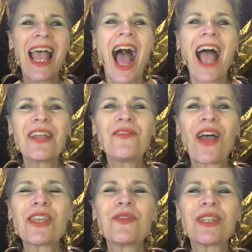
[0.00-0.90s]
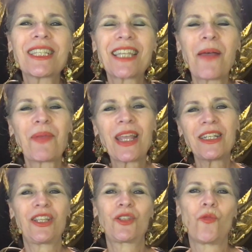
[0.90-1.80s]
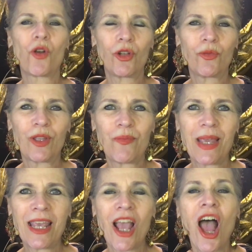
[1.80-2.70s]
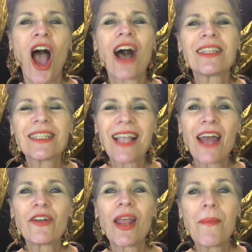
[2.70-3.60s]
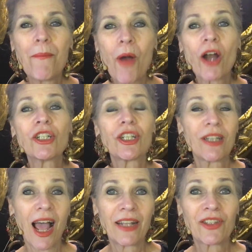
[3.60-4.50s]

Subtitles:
I invite you to step into this world with me on Saturday, March 9th,